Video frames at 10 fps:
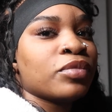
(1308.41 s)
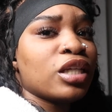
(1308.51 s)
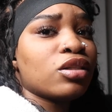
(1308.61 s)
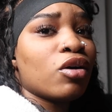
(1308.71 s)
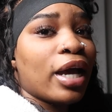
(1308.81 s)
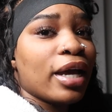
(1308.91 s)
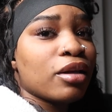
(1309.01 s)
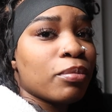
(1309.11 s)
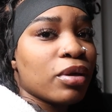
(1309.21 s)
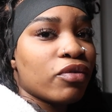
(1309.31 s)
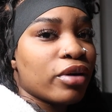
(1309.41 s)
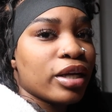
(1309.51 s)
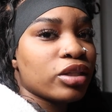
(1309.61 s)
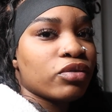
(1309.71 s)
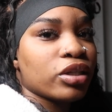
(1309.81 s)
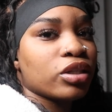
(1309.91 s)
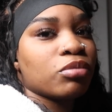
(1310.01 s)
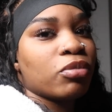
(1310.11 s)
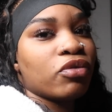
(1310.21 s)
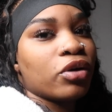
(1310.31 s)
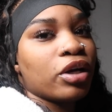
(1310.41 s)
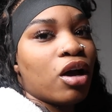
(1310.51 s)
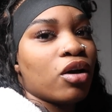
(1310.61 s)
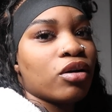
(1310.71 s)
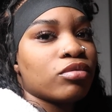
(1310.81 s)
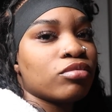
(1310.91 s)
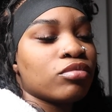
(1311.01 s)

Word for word: it's okay to be friends first before y'all,